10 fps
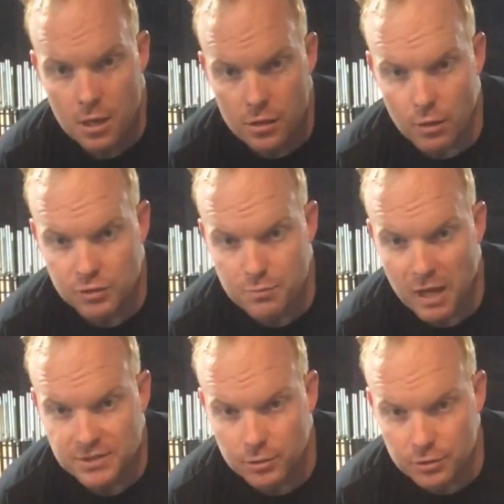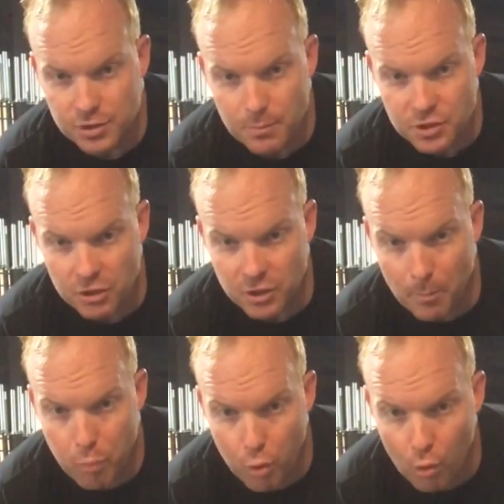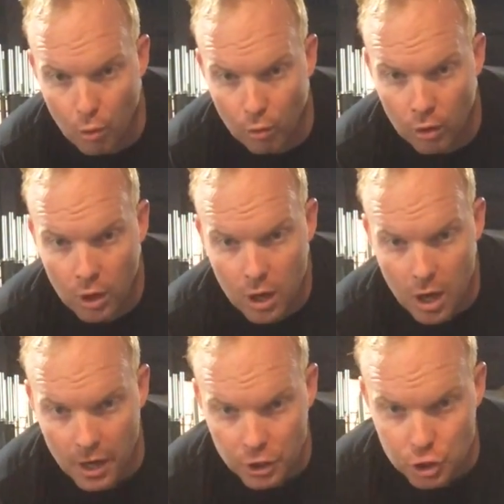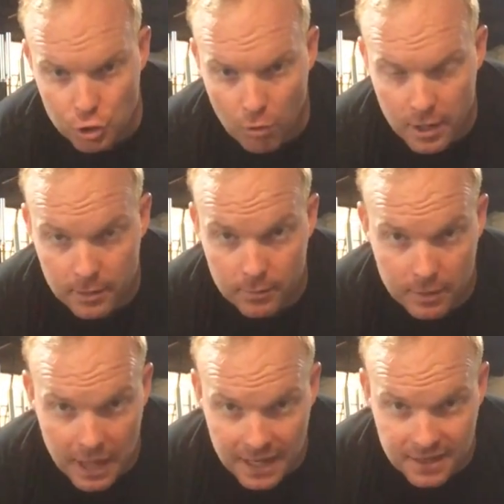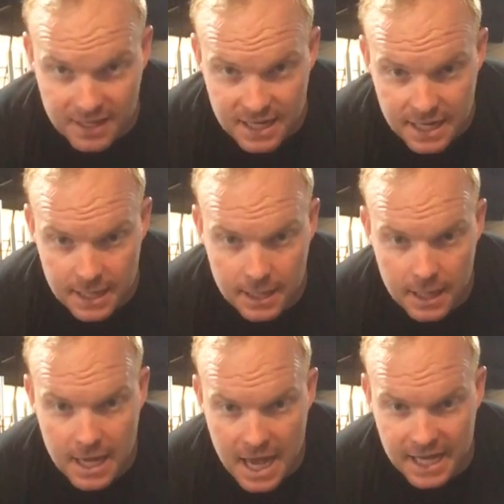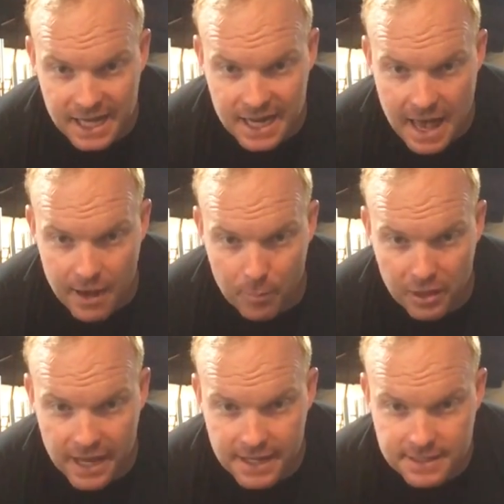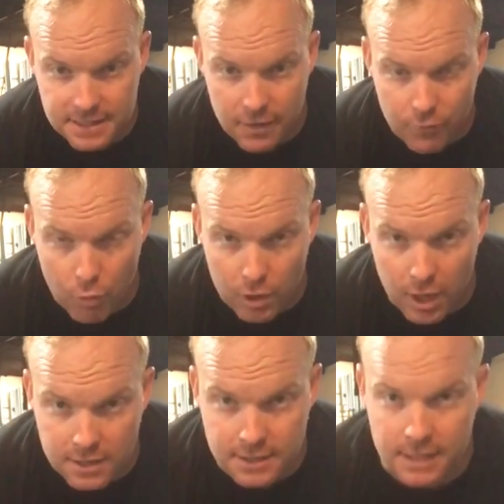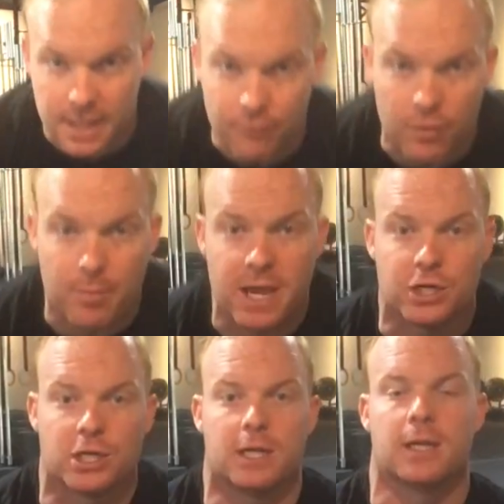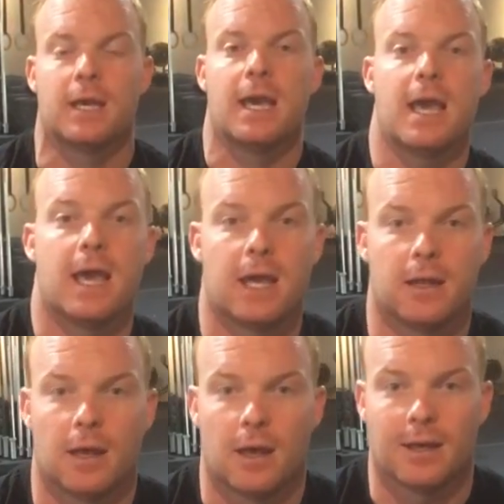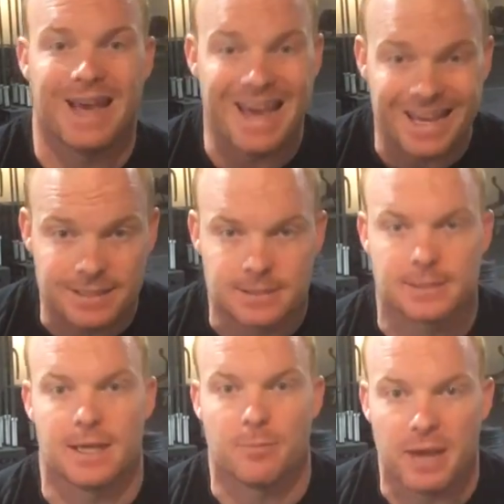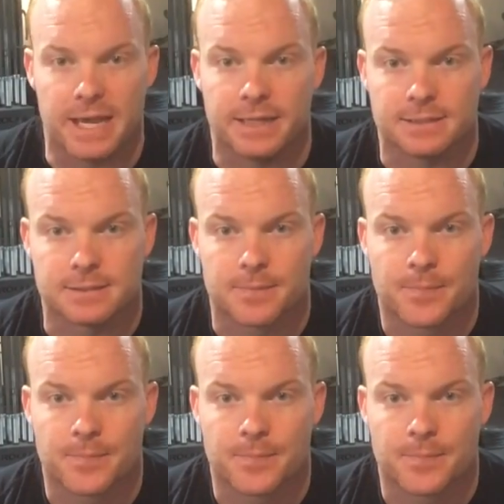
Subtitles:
those muscles start to pull on a joint like the knee and get it out of place, therefore causing inflammation and aches and pains.